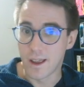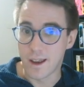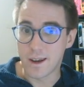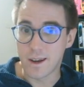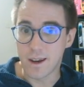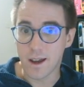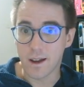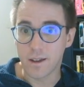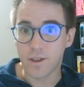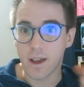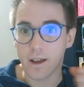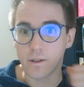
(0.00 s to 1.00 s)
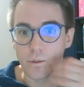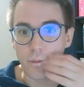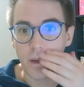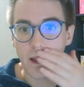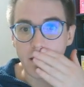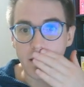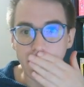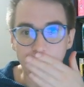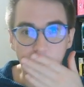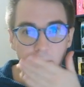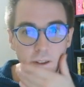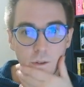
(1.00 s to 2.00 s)
£9,000.
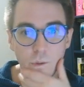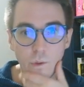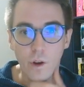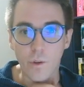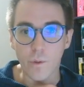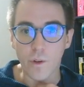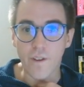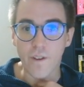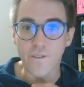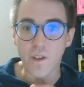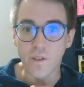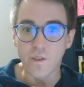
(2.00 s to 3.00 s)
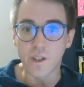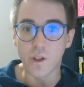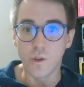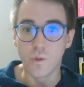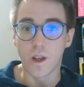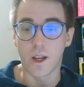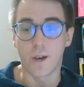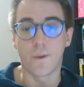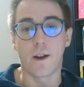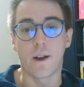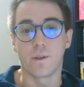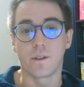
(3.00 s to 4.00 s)
What else have we got? We've got a 52 kilowatt
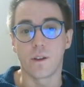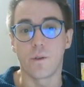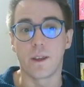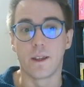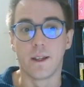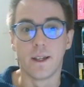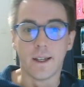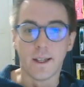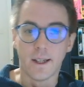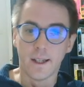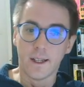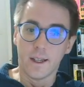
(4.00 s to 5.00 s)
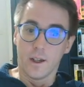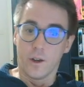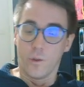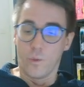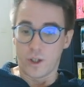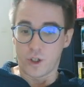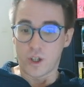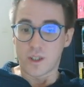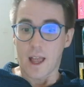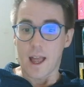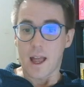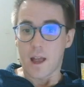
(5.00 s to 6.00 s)
hour Zoe, which is
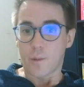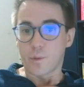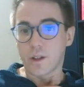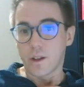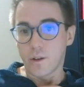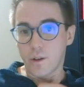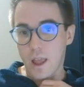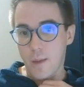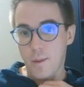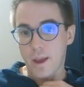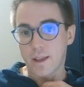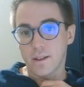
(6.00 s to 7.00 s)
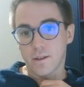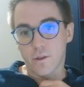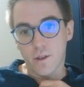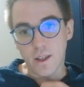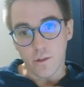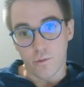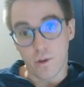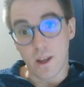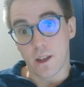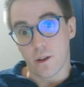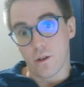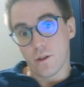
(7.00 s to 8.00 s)
absolutely amazing. So these are really
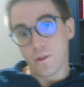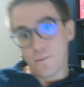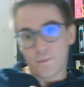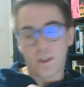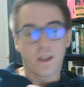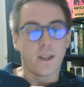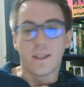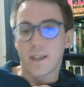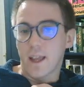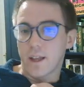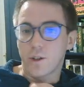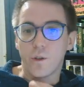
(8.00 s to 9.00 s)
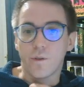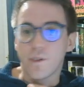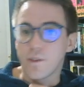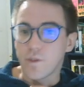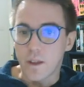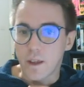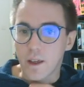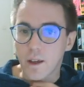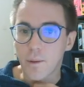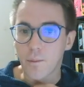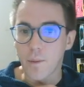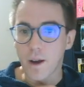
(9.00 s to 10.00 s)
good. You could easily get 250
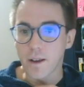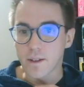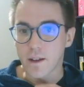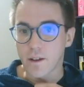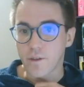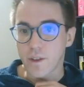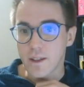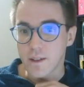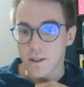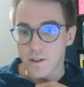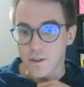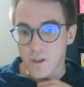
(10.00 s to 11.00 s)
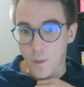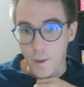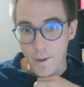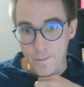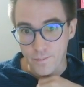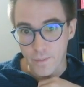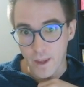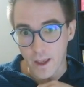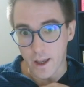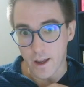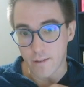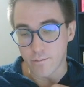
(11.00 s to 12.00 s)
miles out of these in summer,
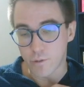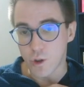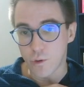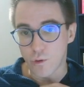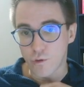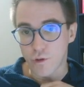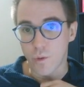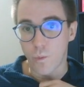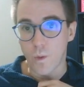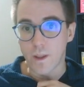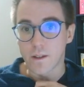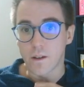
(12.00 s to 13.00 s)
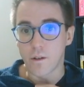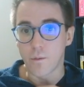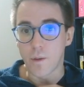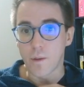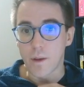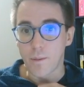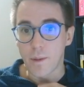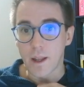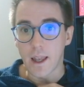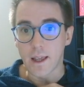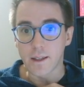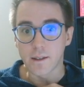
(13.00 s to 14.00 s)
200 in winter, or maybe a bit
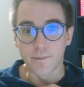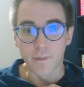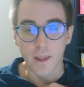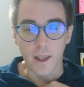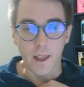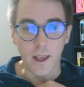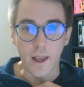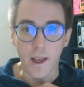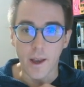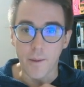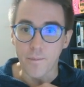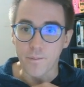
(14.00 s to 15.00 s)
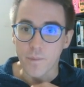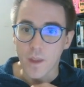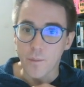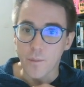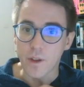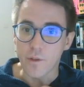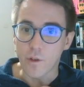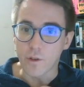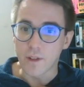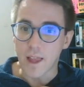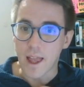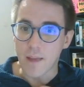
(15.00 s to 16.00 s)
less. But you've got
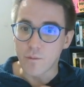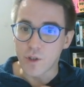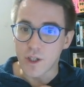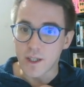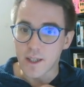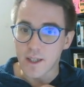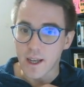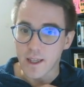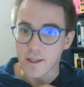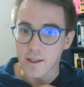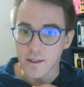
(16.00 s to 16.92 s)
MGZSs.